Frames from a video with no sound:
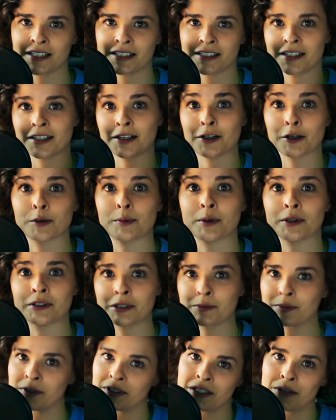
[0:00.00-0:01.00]
to hear about
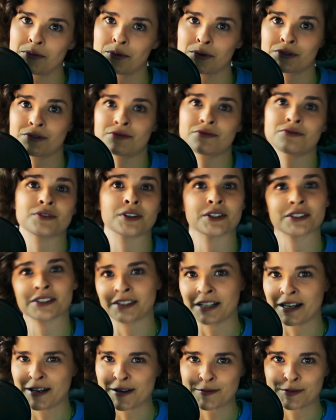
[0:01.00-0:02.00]
them as they were the first
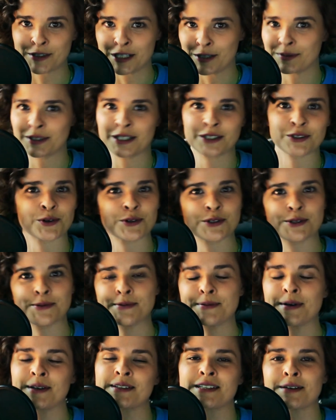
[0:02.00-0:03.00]
time Gemini told them
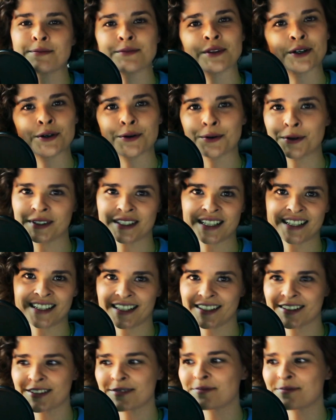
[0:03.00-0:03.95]
about something cool they did.